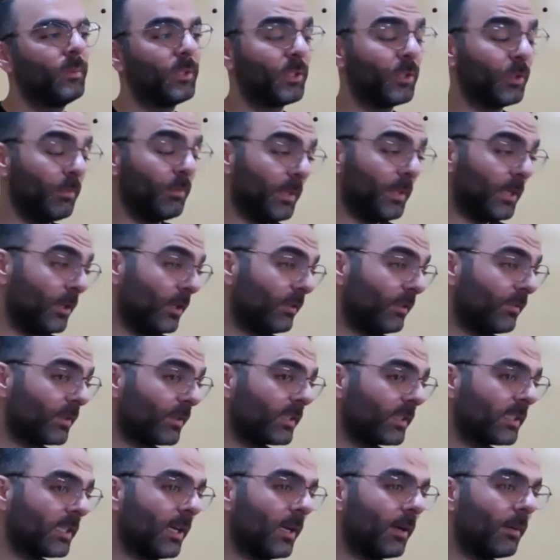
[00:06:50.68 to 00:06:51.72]
which could be good for
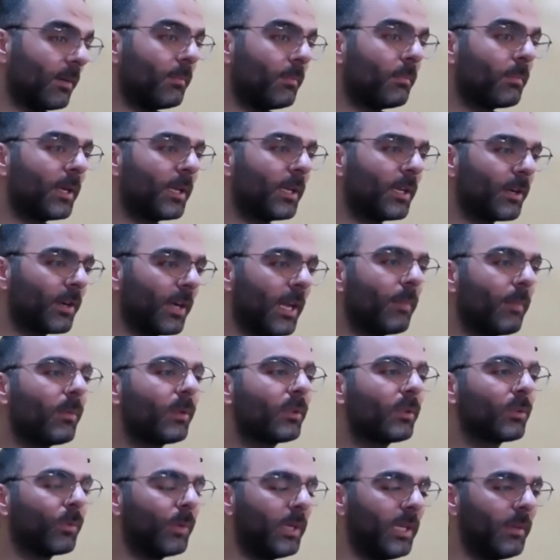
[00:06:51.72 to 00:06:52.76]
some, but you're able
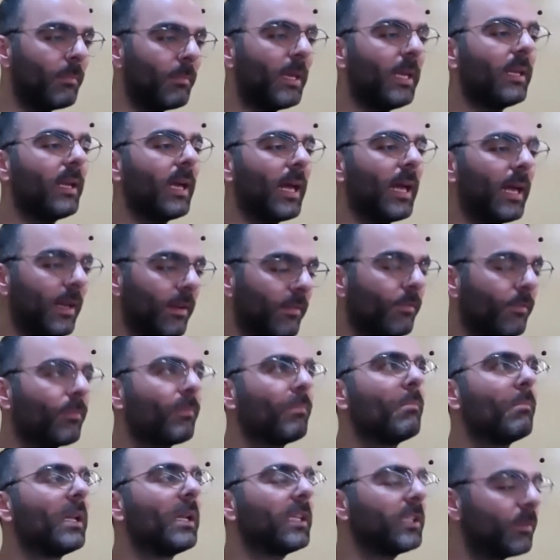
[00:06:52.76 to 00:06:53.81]
to really have
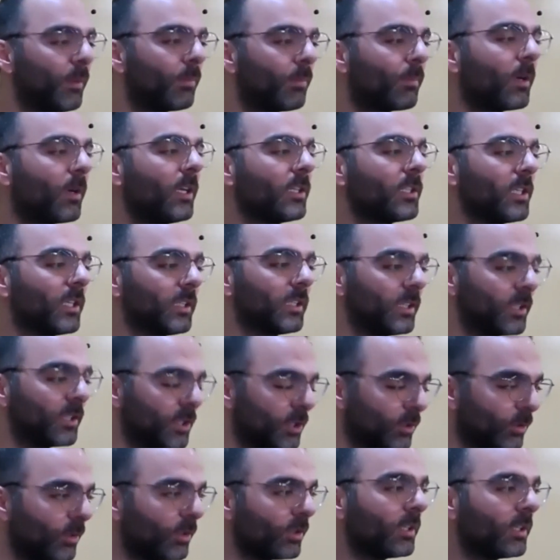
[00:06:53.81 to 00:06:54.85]
multiple projects in
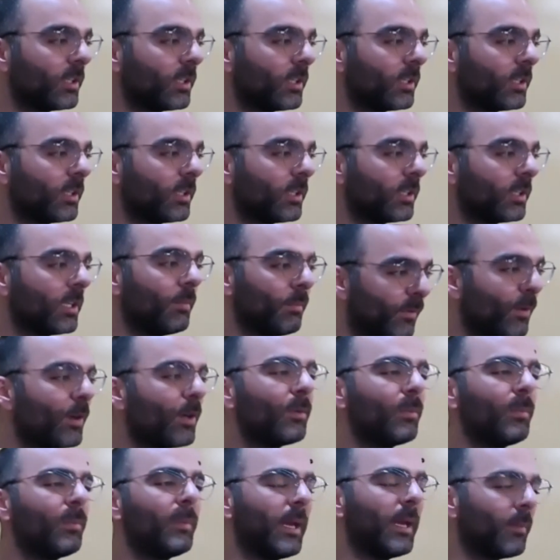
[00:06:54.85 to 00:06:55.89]
shorter time.
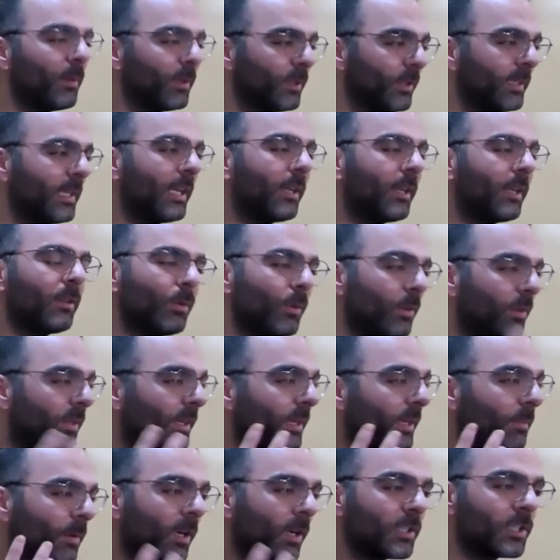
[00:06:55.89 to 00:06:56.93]
Before, you'd be able to take
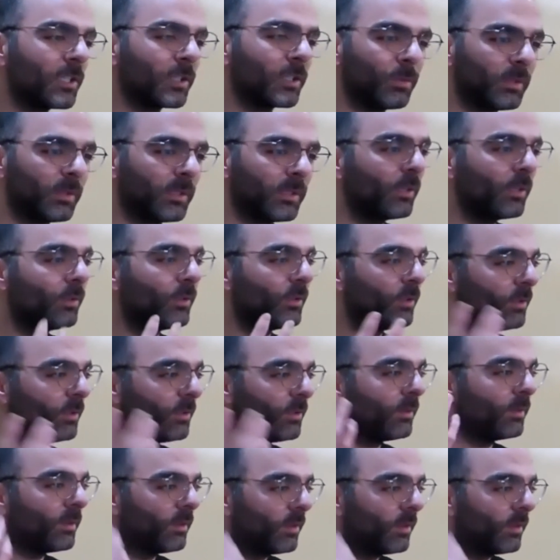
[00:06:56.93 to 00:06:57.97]
2-3 projects. It will take
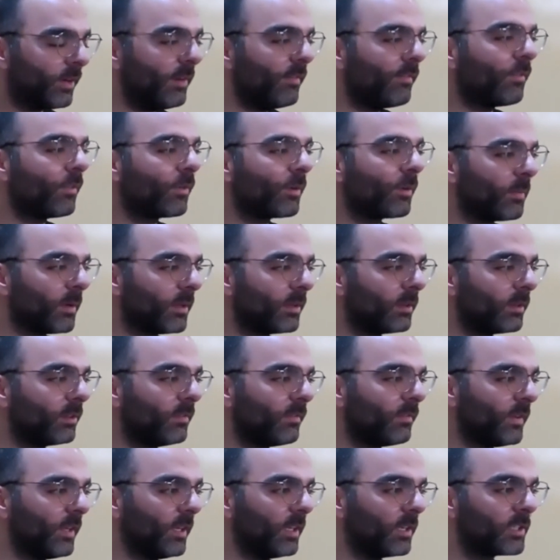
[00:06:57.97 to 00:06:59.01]
you 3-4
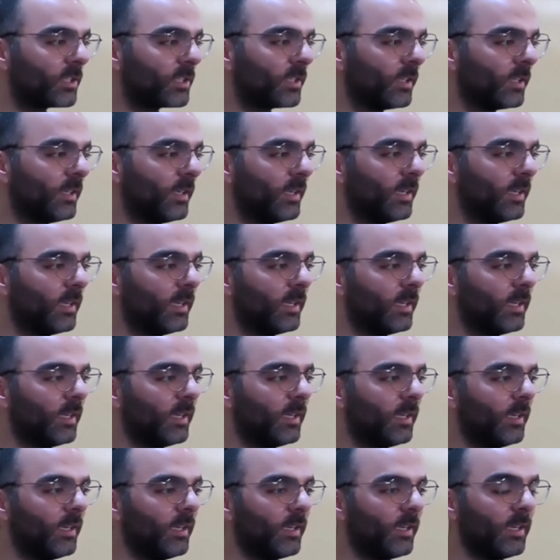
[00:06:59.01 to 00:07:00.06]
months to finish.
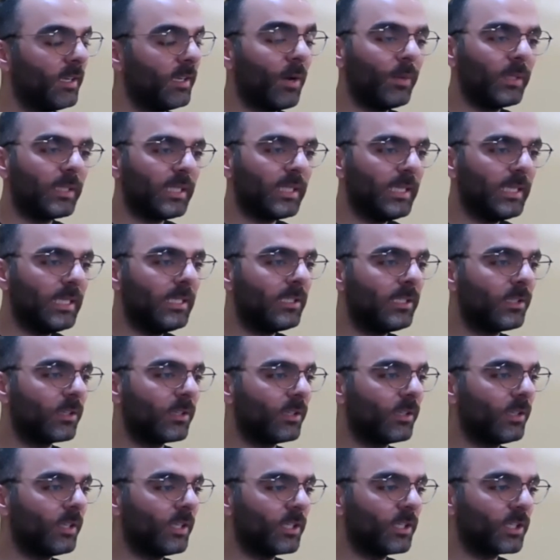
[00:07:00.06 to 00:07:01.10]
Now it's
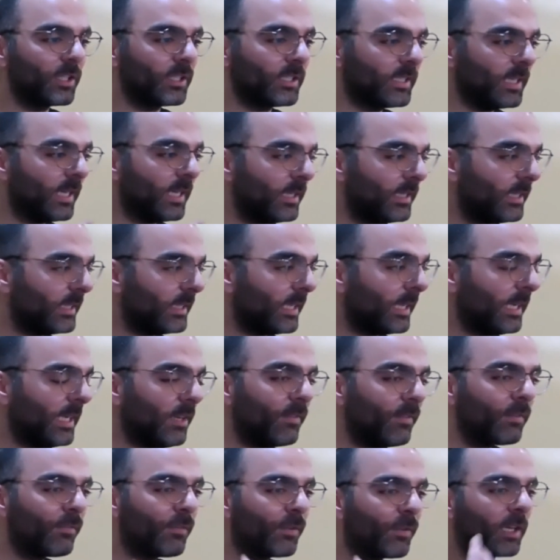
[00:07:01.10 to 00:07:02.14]
easier. You can just send it.
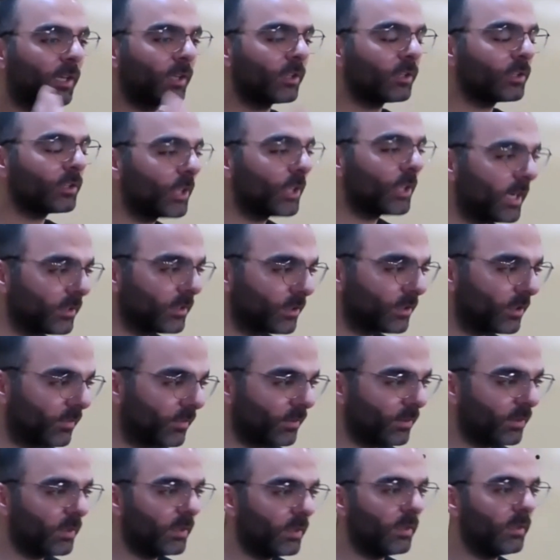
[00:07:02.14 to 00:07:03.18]
And even for the
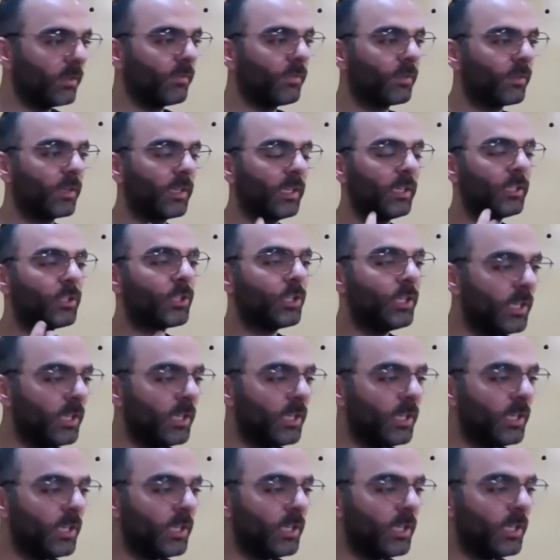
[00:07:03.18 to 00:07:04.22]
contractor, for the
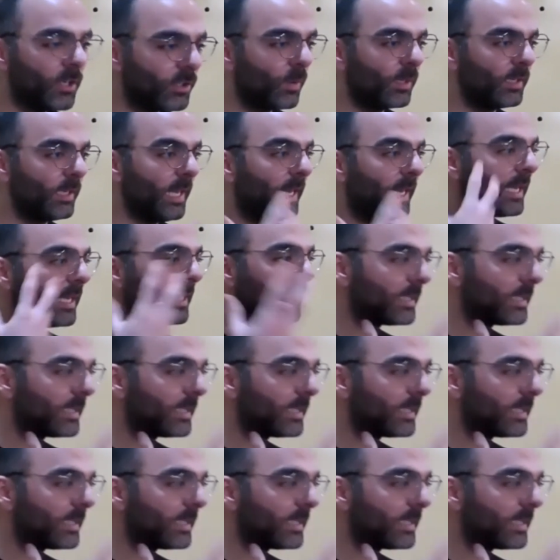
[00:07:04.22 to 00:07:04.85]
engineer and so on,